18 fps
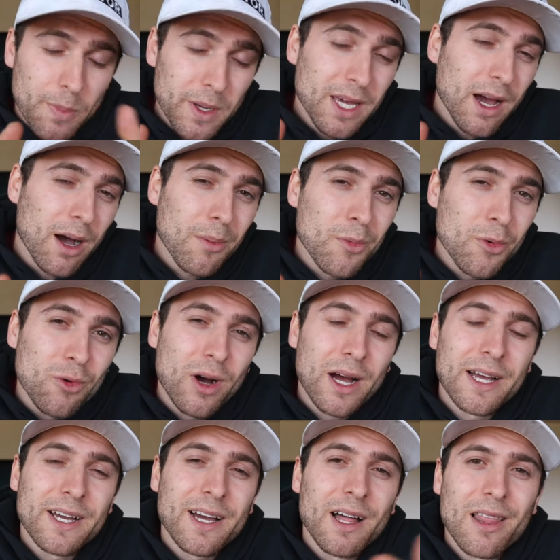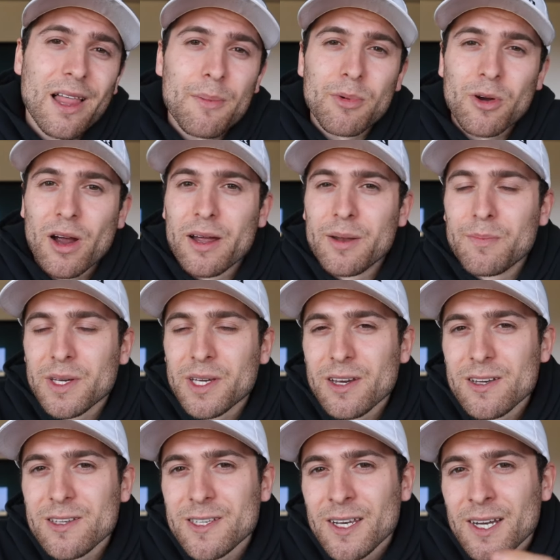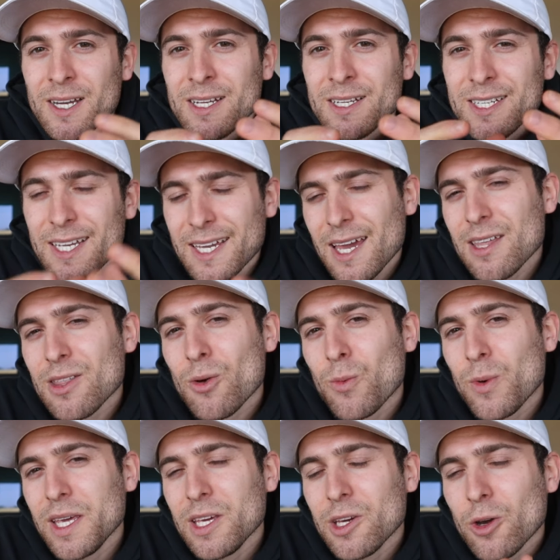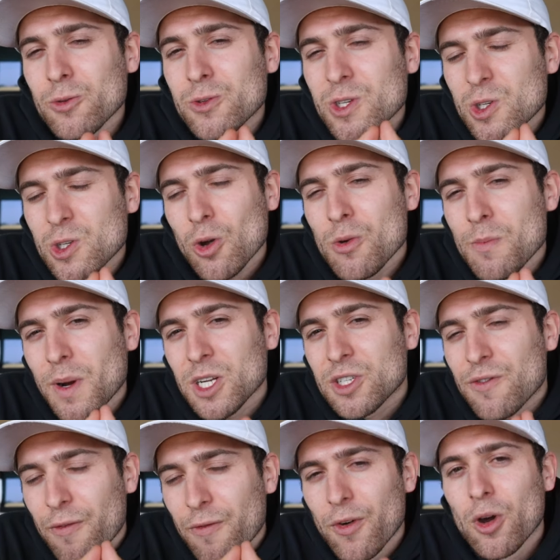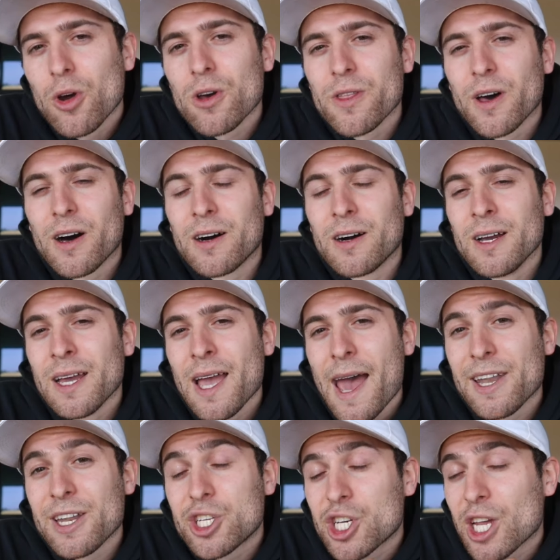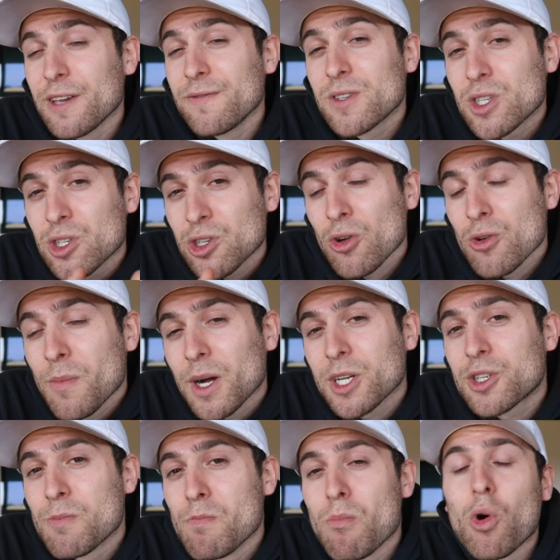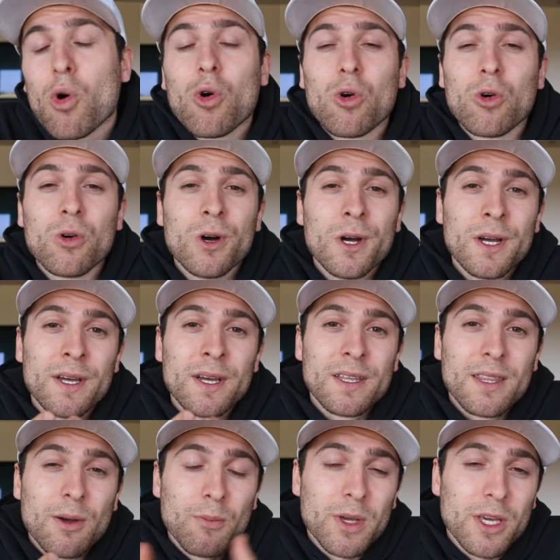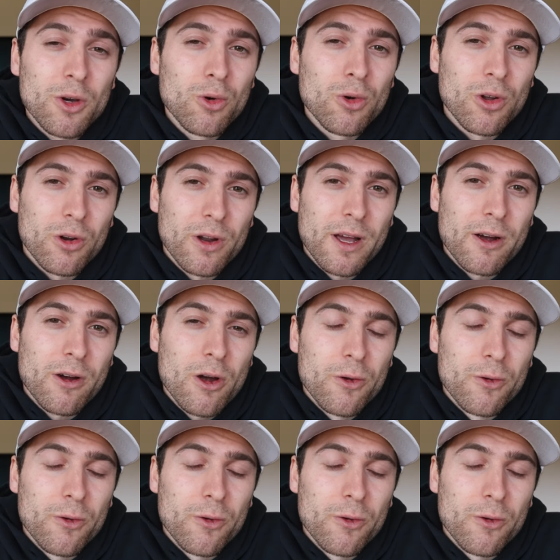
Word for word: be humble and collaborate, because together we can go so much further and achieve so much more than we could on our